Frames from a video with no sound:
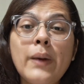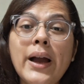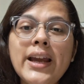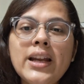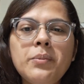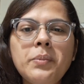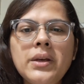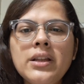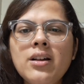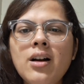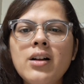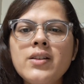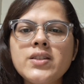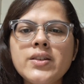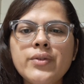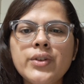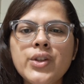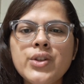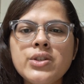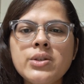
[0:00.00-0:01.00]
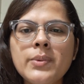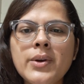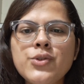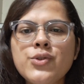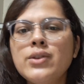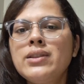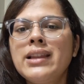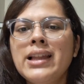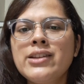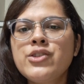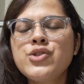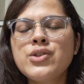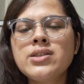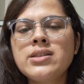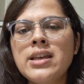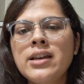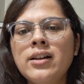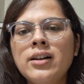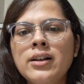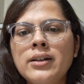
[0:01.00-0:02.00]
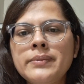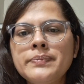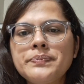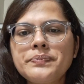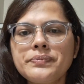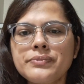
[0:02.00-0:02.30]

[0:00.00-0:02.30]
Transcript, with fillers: might be the answer for this question let's just take a